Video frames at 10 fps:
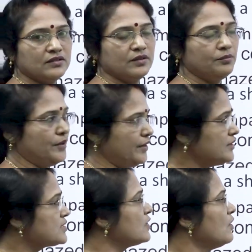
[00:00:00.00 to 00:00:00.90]

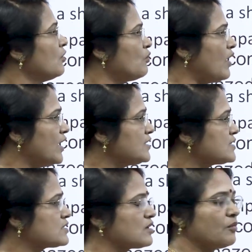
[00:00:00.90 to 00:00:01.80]
means watch
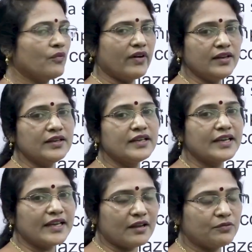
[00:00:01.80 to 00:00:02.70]
someone
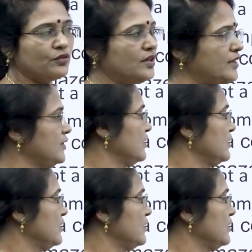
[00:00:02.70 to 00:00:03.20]
carefully.